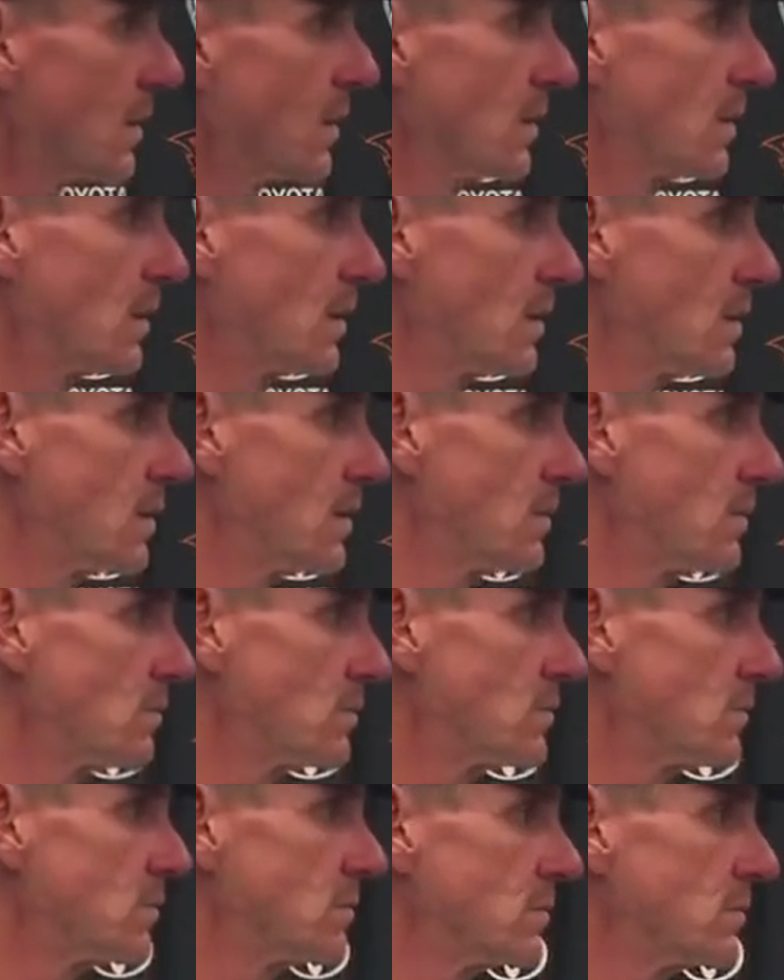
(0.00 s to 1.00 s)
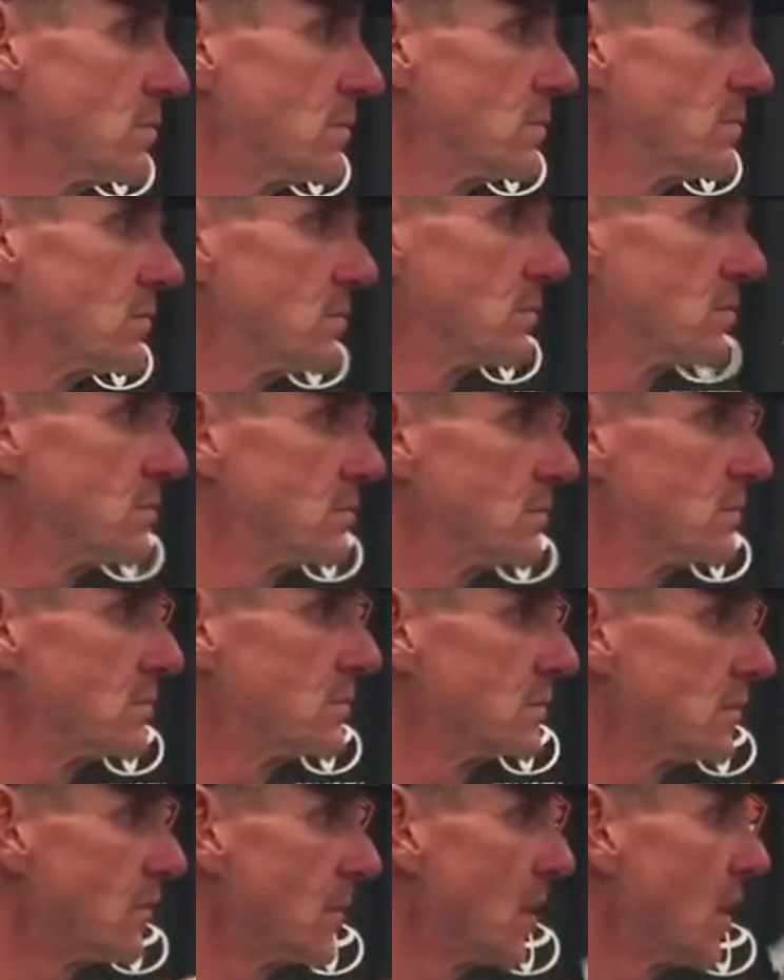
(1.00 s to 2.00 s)
nation in passing. He gets
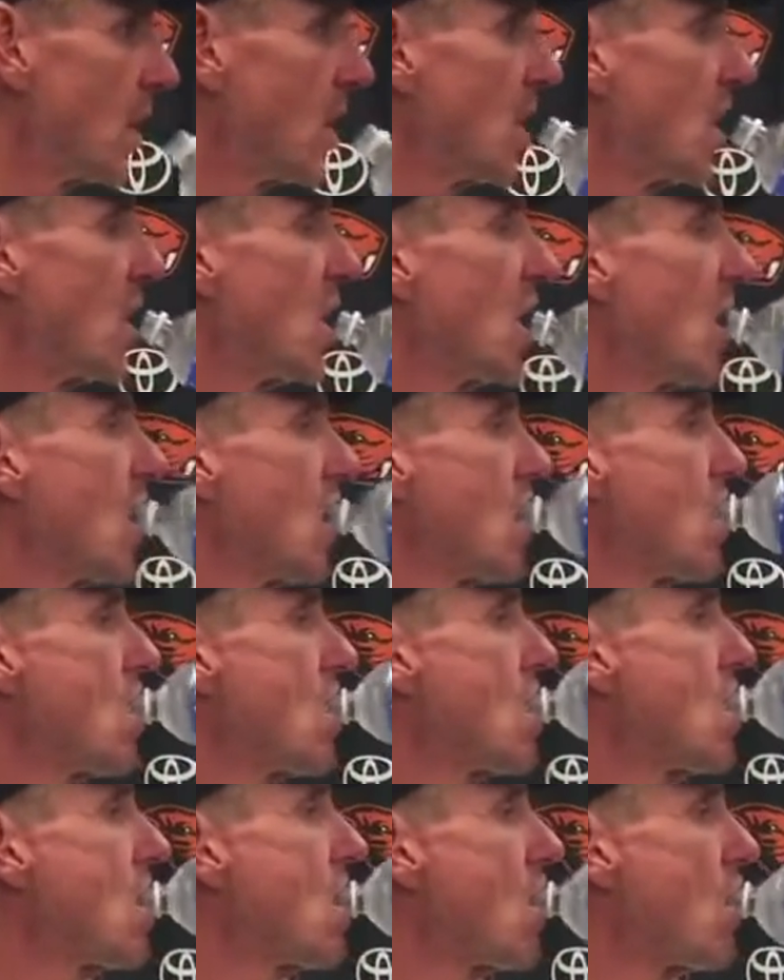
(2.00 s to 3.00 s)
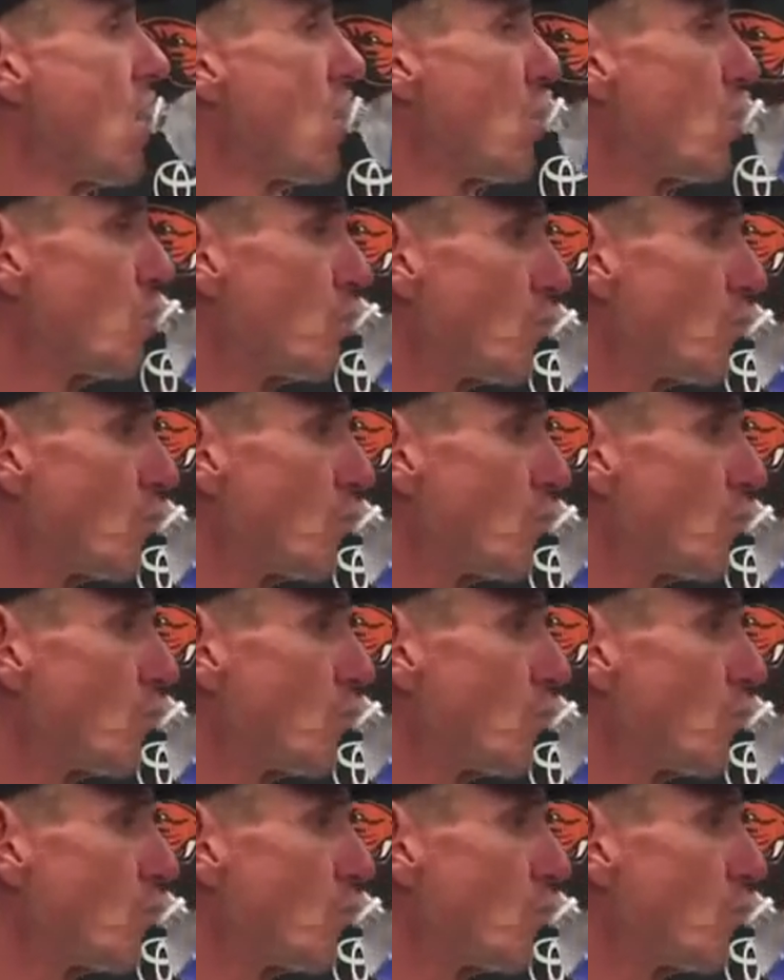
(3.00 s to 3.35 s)
113 yards tonight. How